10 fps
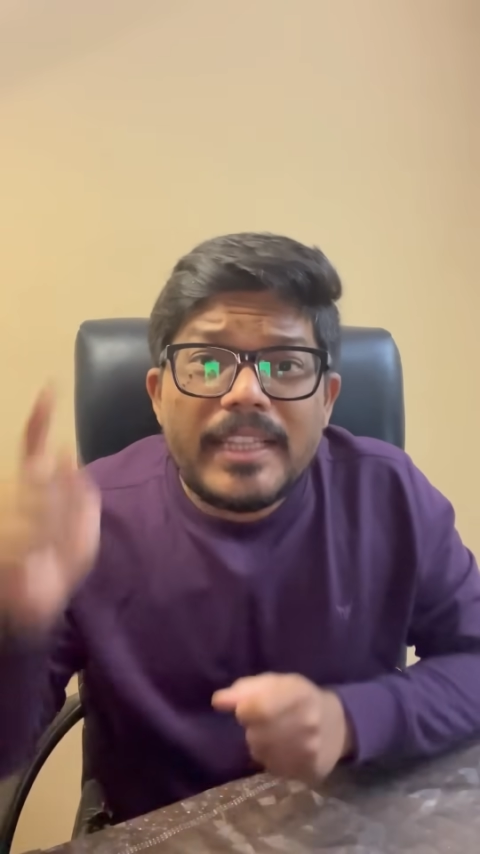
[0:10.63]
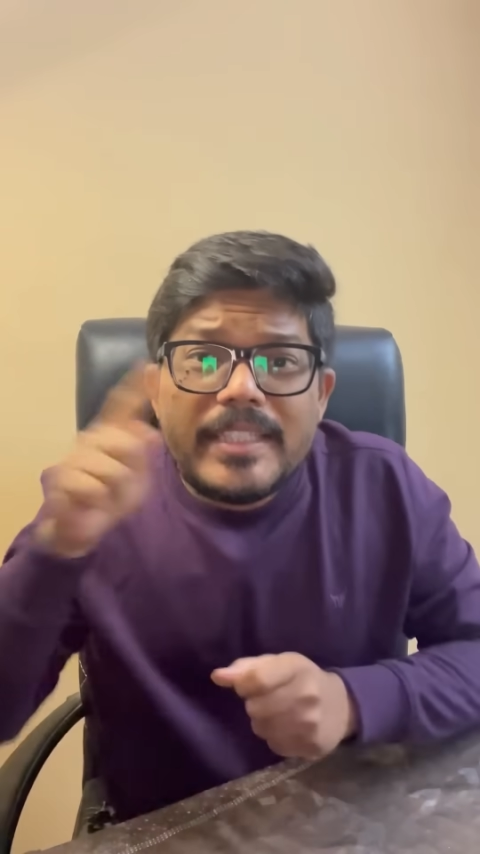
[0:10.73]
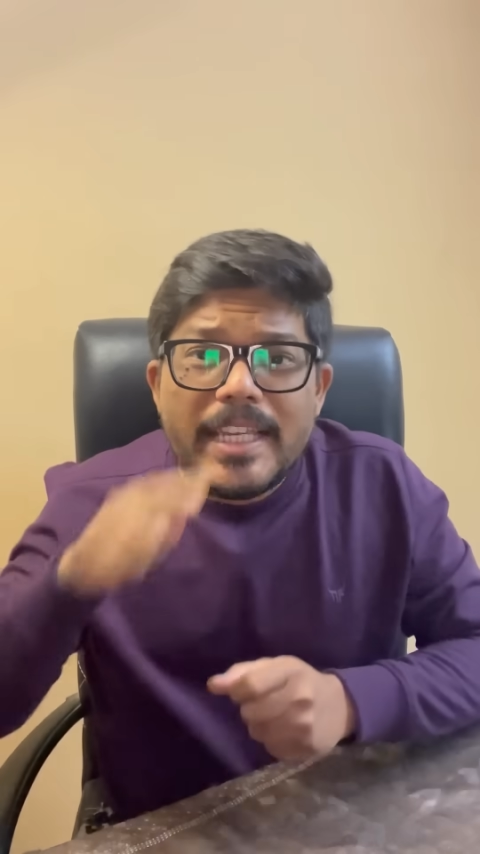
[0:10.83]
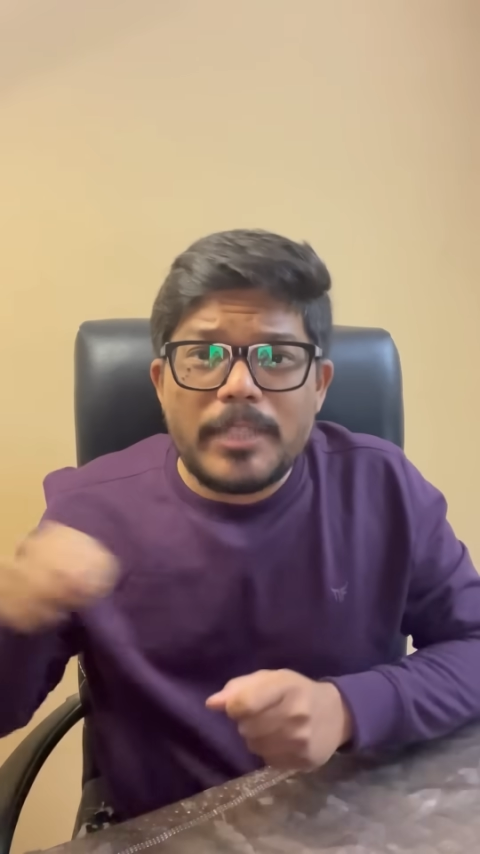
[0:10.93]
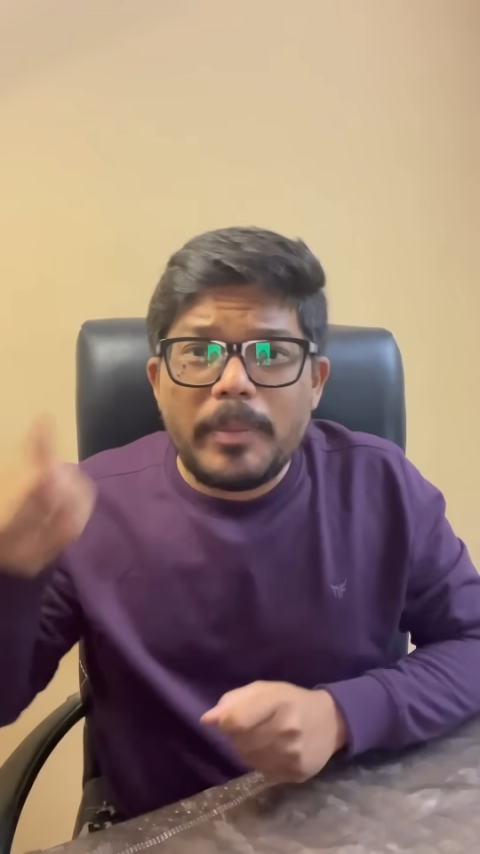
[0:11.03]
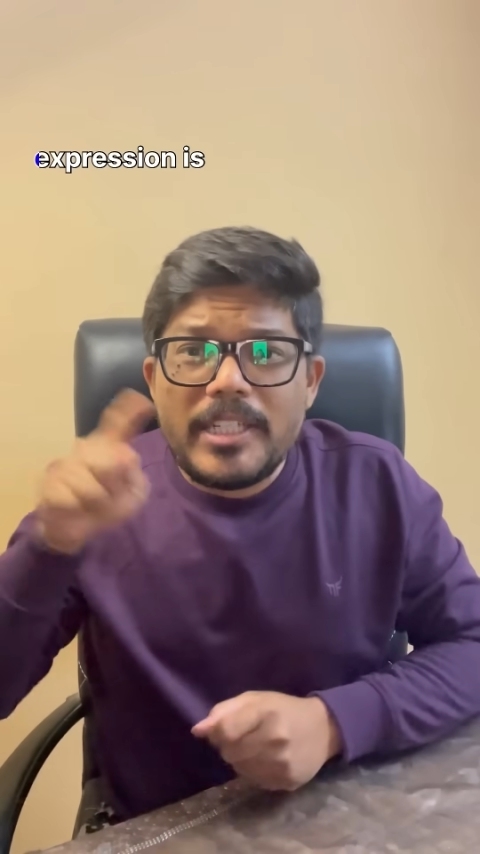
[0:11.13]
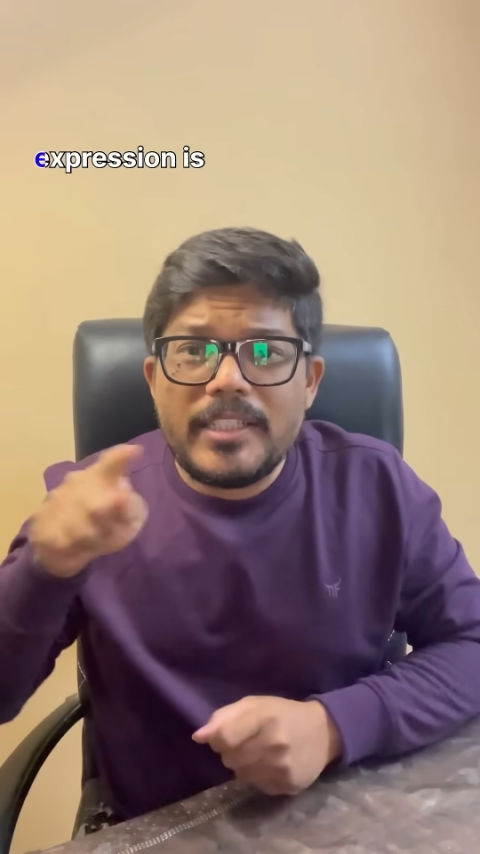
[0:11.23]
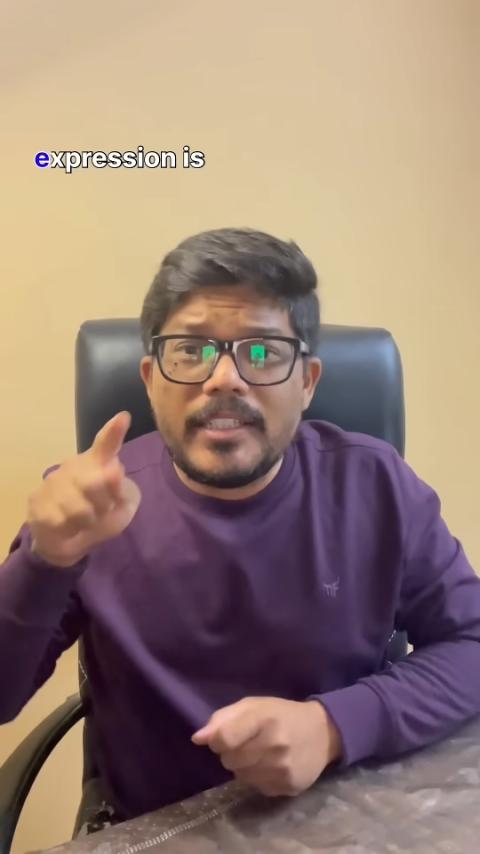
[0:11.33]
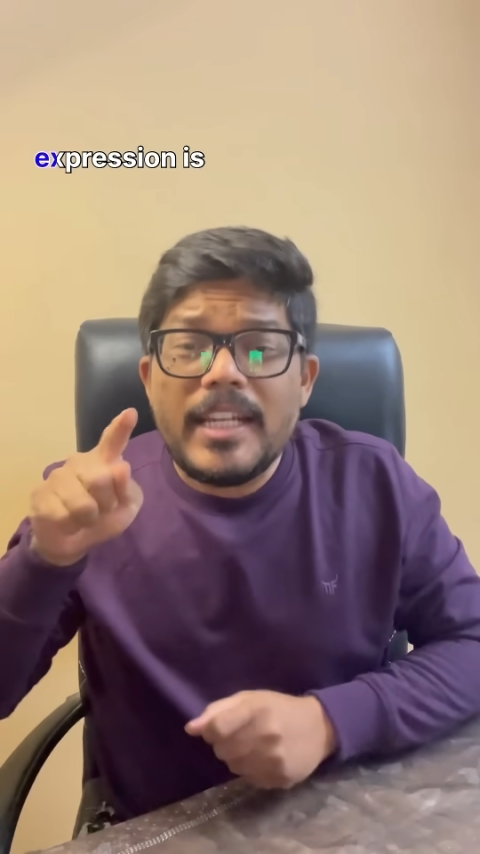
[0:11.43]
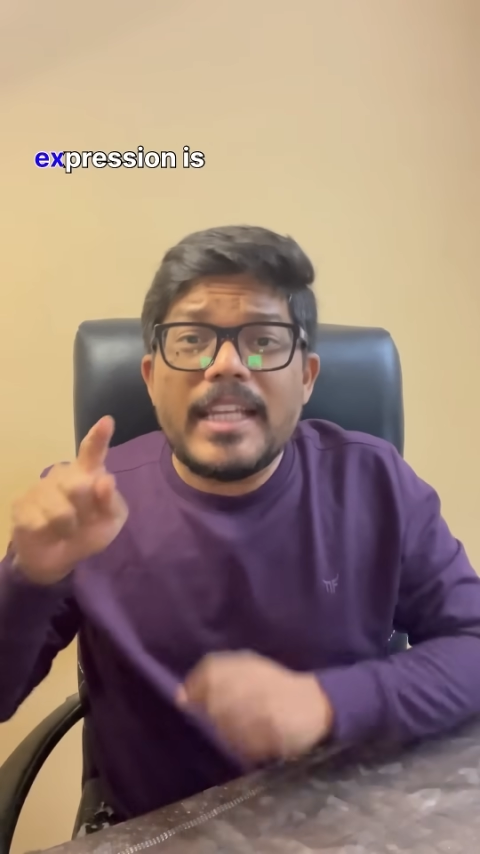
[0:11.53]
This
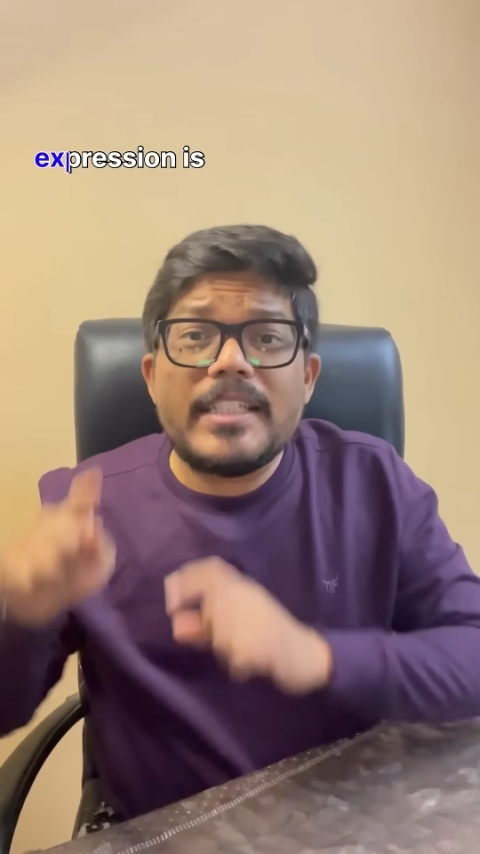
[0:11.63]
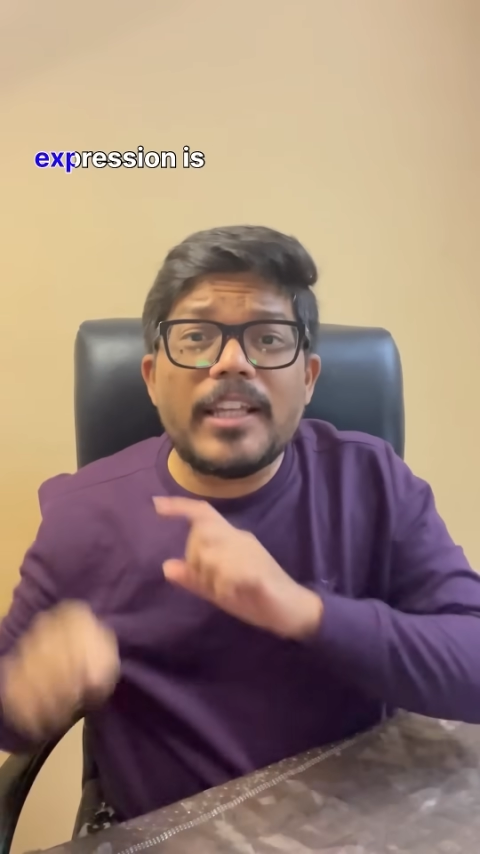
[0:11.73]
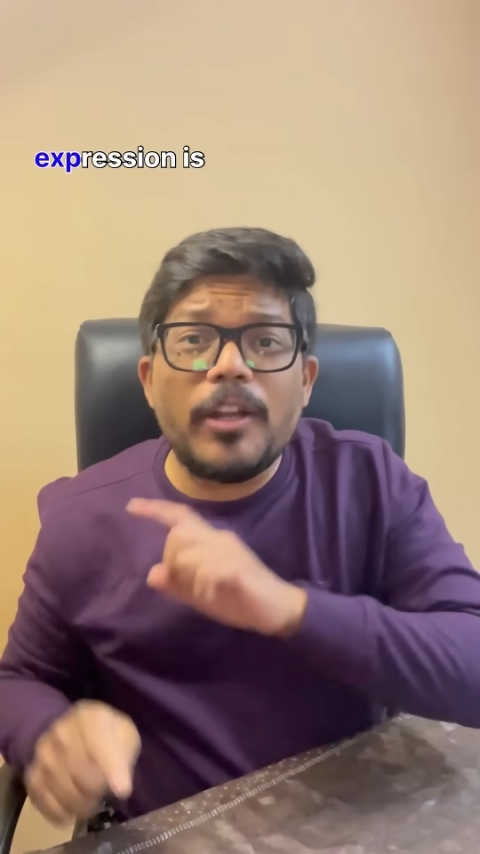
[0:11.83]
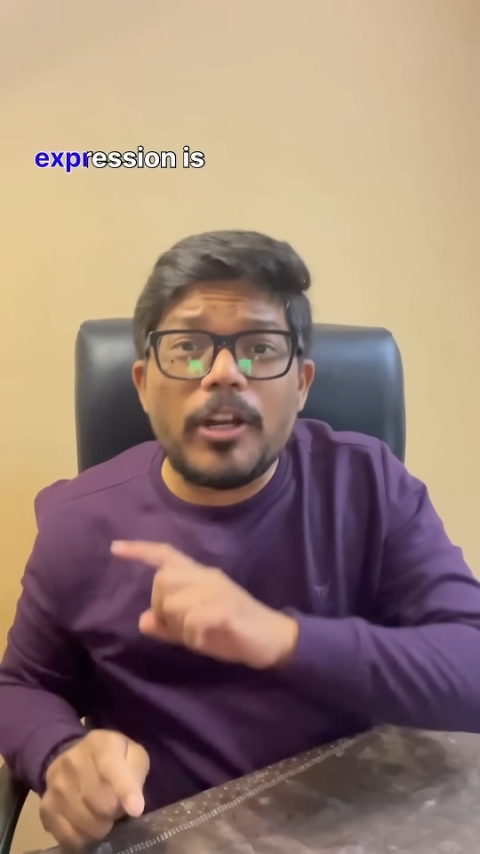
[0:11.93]
expression is the